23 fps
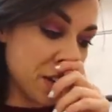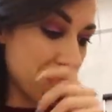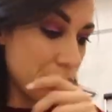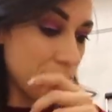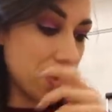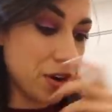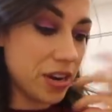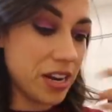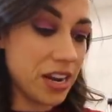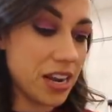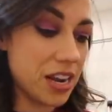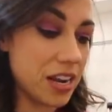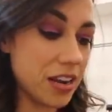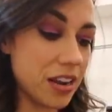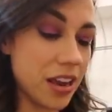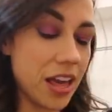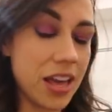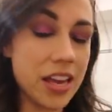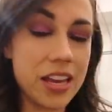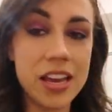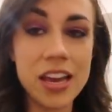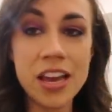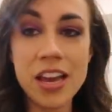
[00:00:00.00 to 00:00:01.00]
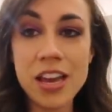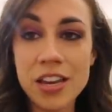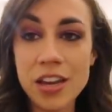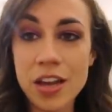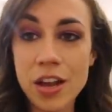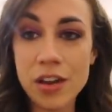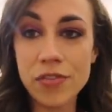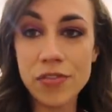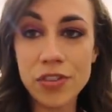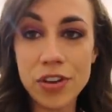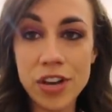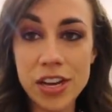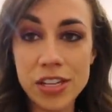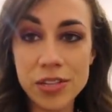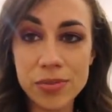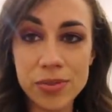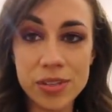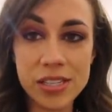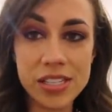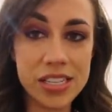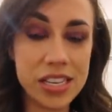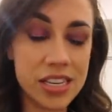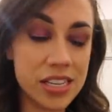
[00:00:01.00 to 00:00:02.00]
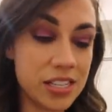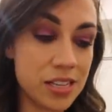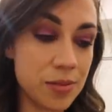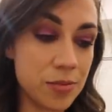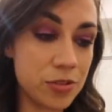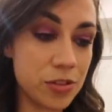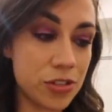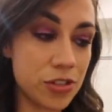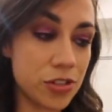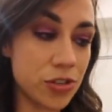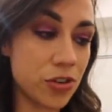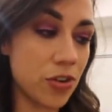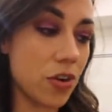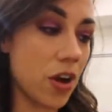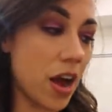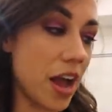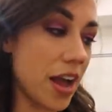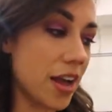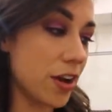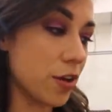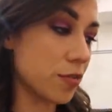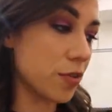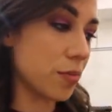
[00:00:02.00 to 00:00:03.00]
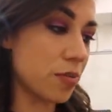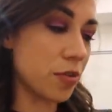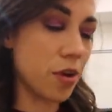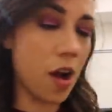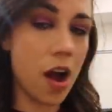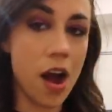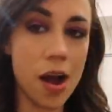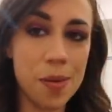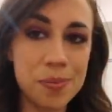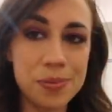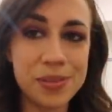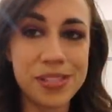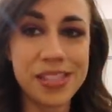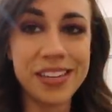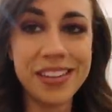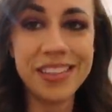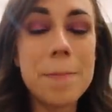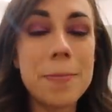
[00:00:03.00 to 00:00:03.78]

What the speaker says: and corny and like none of you guys wanna see someone just cry over props,